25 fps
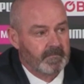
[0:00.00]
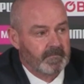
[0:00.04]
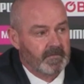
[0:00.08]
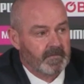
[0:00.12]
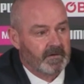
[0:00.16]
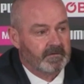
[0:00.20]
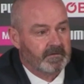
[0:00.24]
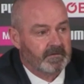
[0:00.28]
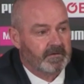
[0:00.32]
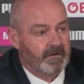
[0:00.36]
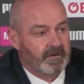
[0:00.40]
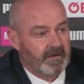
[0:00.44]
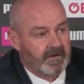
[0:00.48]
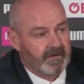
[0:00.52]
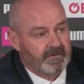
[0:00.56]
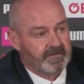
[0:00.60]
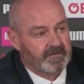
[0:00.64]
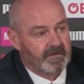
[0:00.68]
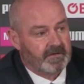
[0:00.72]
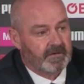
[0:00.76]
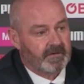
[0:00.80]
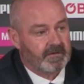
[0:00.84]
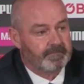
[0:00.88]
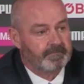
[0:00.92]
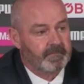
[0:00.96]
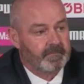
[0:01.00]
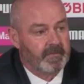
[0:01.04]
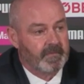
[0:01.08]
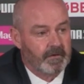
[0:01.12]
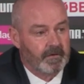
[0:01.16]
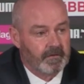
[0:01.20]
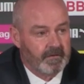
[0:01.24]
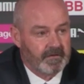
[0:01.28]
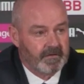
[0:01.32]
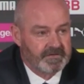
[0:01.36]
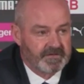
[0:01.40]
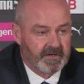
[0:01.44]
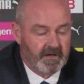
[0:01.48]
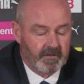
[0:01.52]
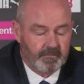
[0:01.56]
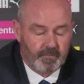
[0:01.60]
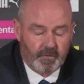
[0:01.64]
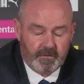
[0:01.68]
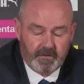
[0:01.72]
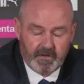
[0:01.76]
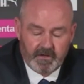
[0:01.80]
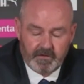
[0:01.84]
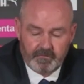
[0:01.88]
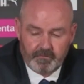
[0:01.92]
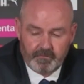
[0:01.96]
And tonight's another step
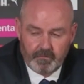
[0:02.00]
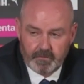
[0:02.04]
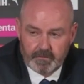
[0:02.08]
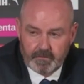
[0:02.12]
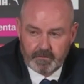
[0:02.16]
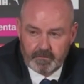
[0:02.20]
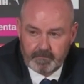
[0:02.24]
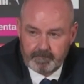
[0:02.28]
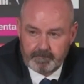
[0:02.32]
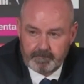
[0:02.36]
on that road.